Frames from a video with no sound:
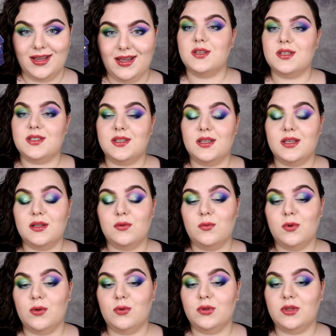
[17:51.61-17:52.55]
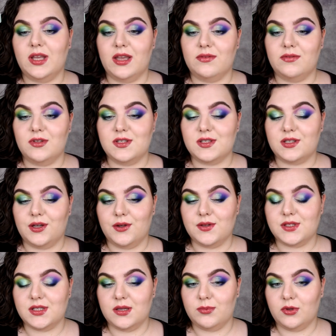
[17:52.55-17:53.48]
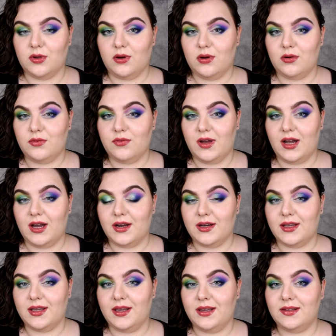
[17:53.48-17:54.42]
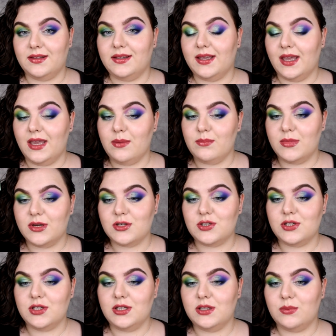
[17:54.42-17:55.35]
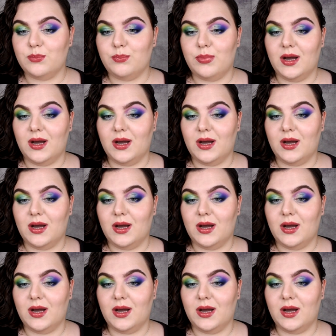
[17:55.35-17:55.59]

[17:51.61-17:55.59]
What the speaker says: Still, we would have this concept of arcade game machine,